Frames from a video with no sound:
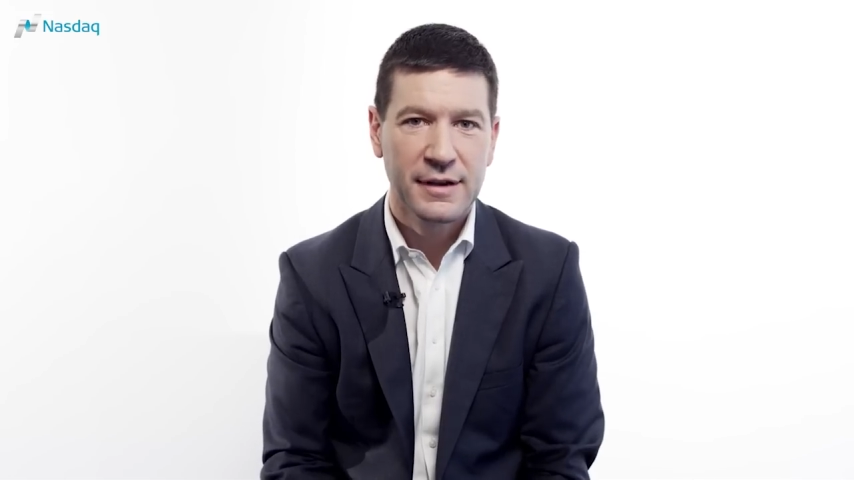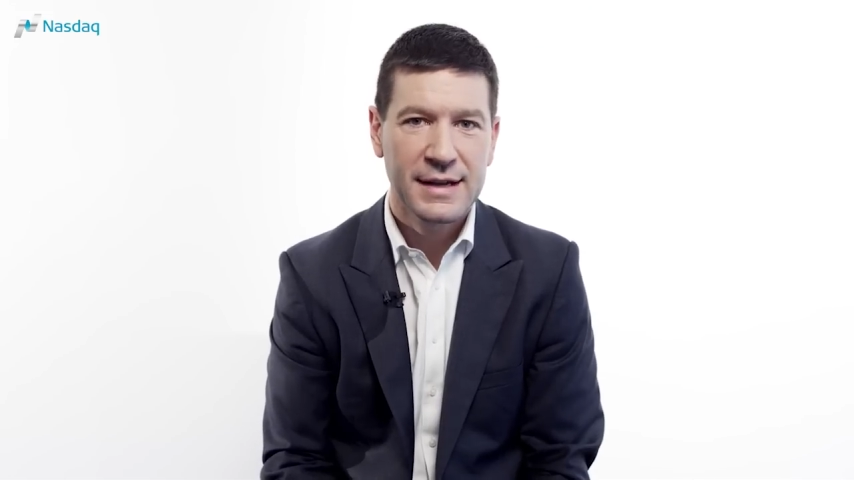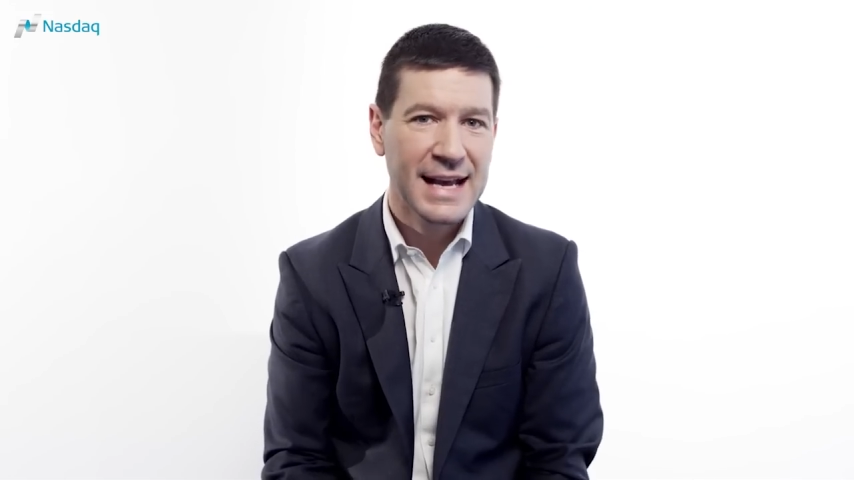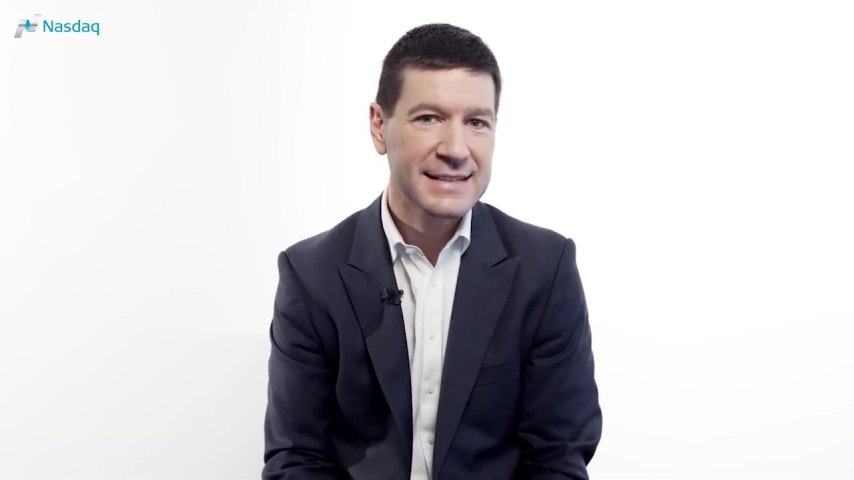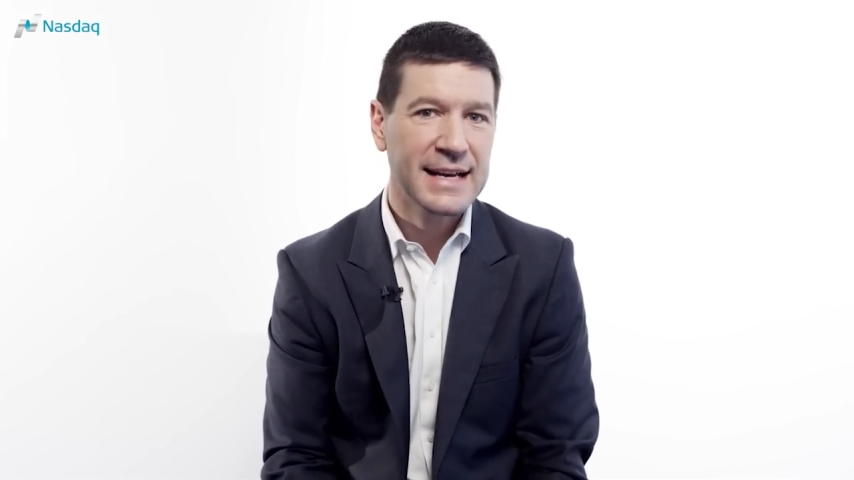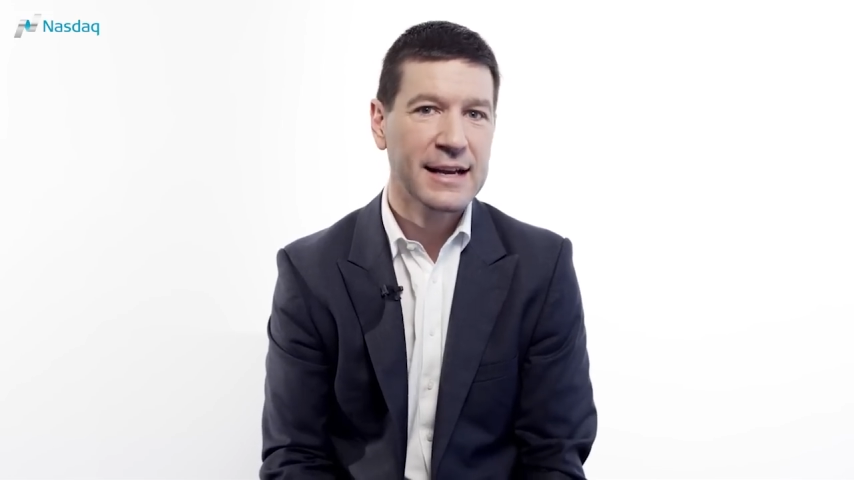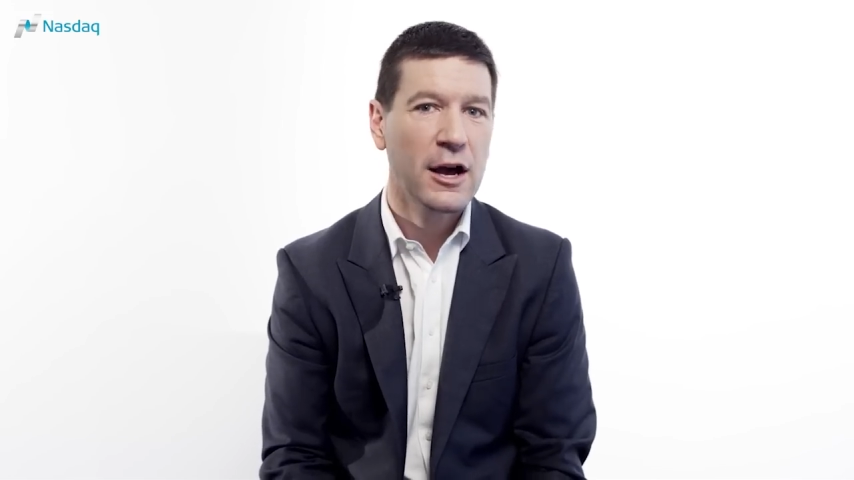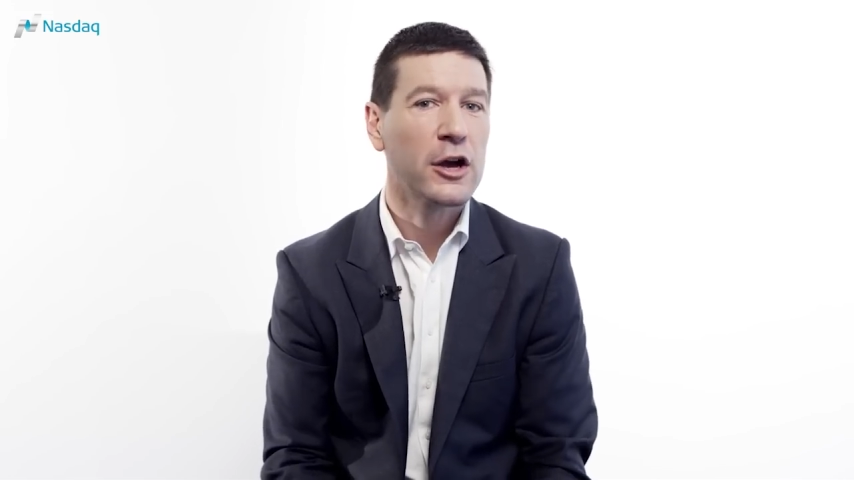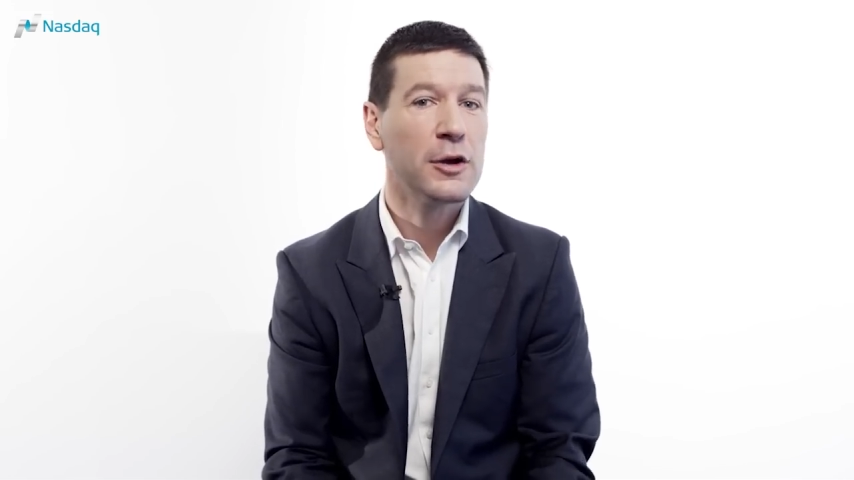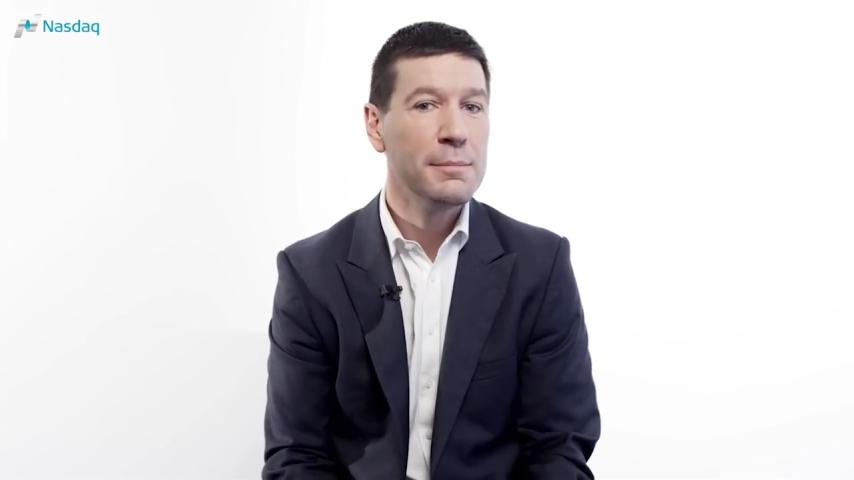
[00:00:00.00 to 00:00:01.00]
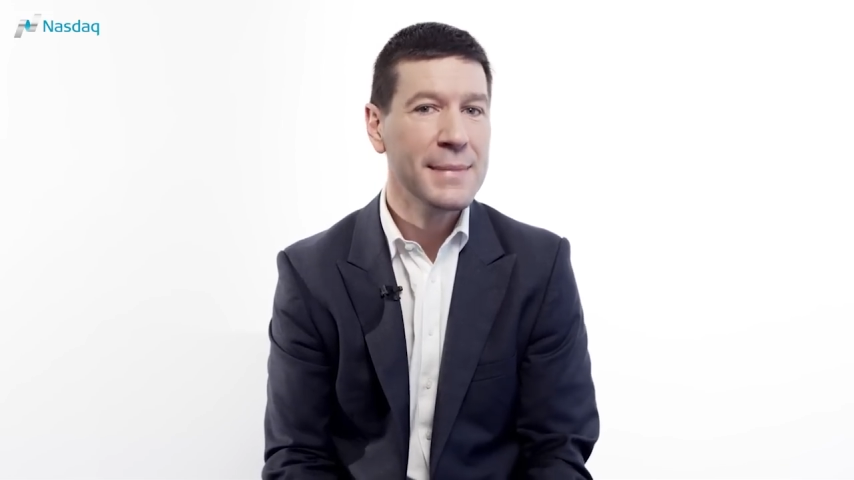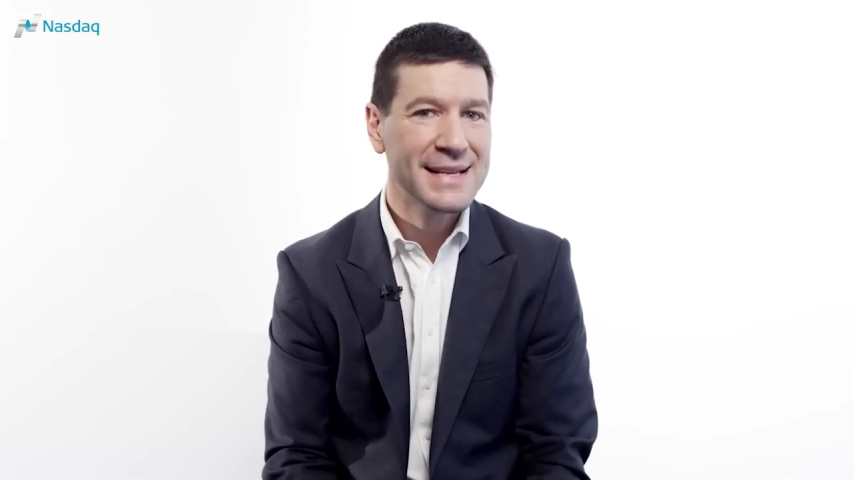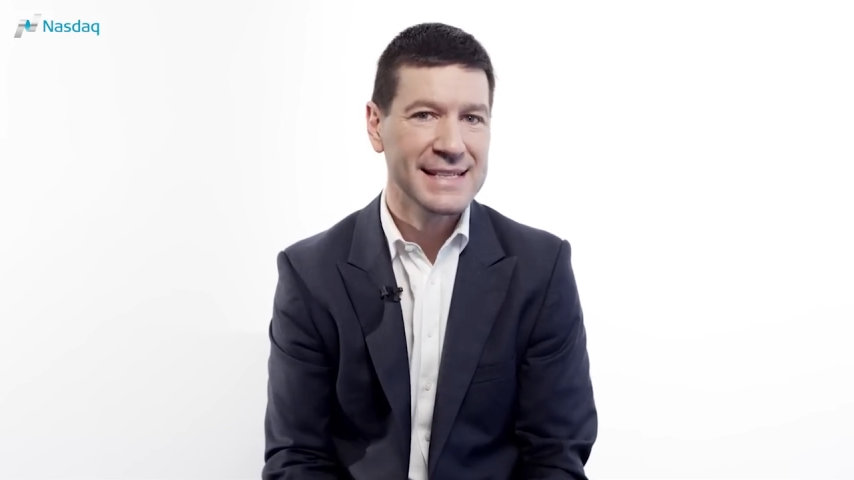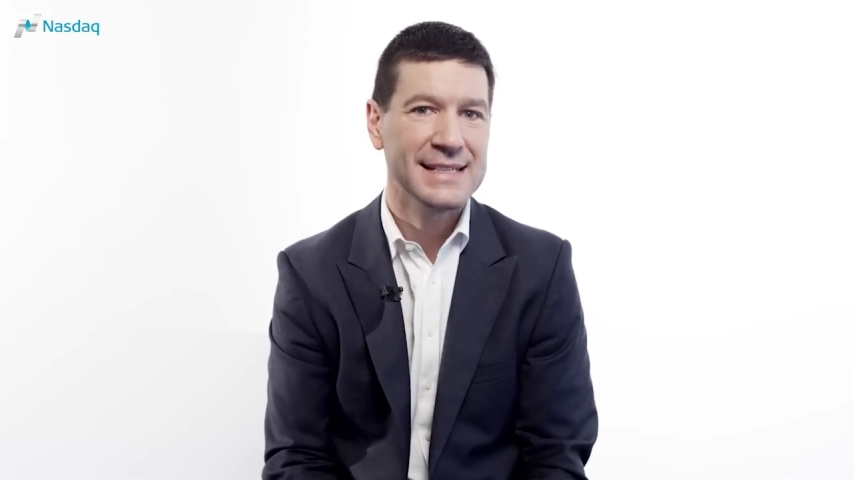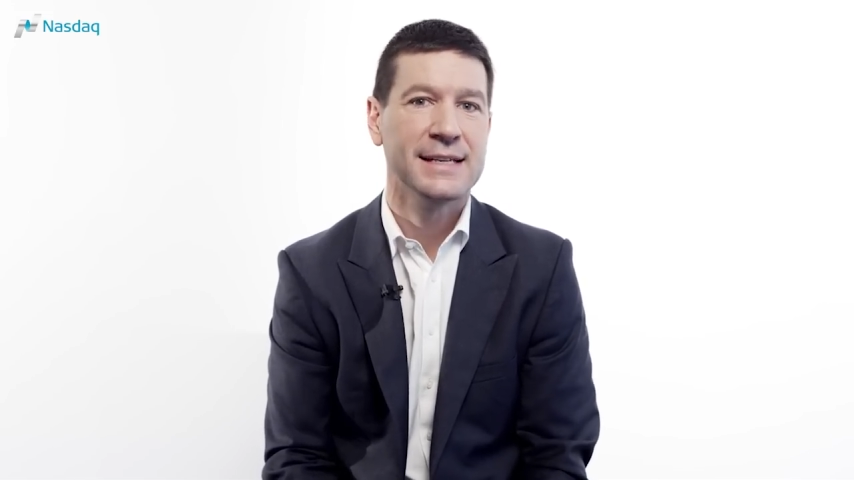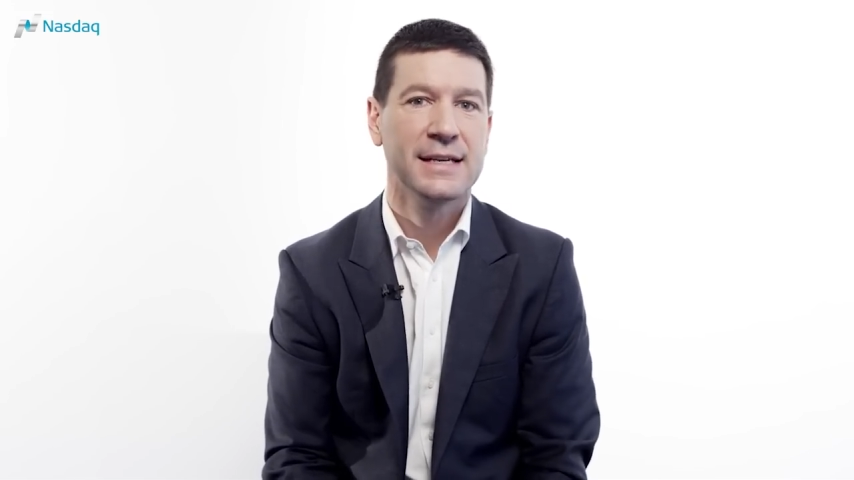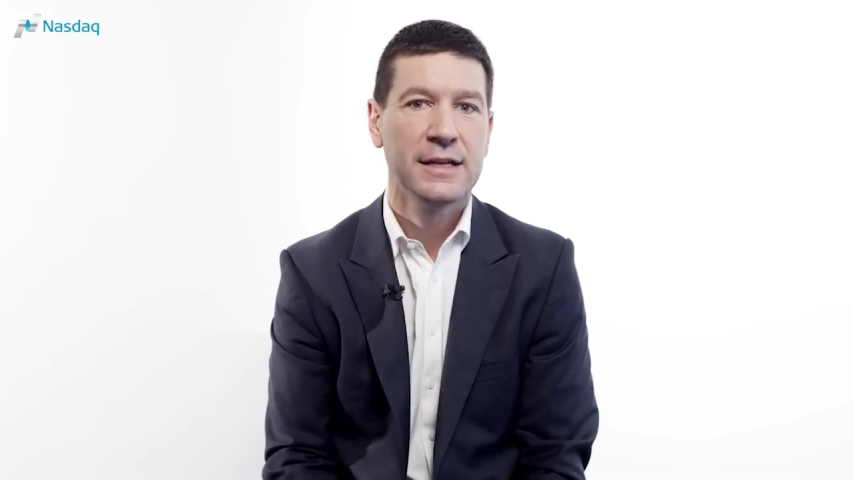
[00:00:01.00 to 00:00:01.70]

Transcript: Nasdaq are committed